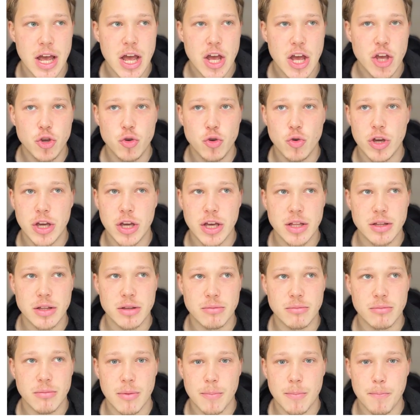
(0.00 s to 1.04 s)
you
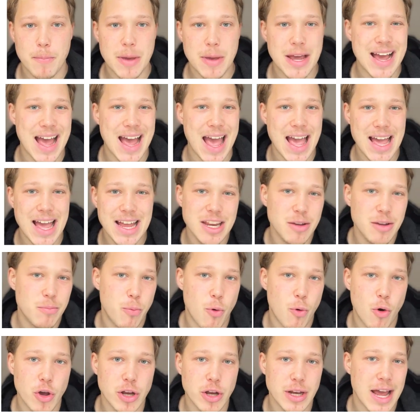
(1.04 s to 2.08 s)
can pick any
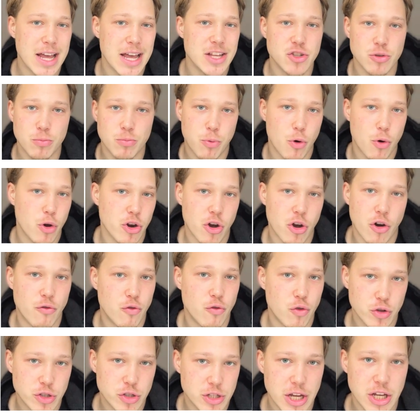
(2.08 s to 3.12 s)
point as your point of
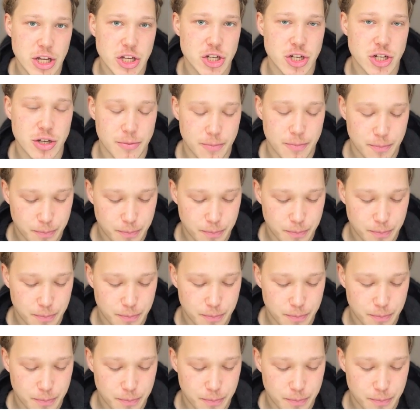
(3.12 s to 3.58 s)
rotation.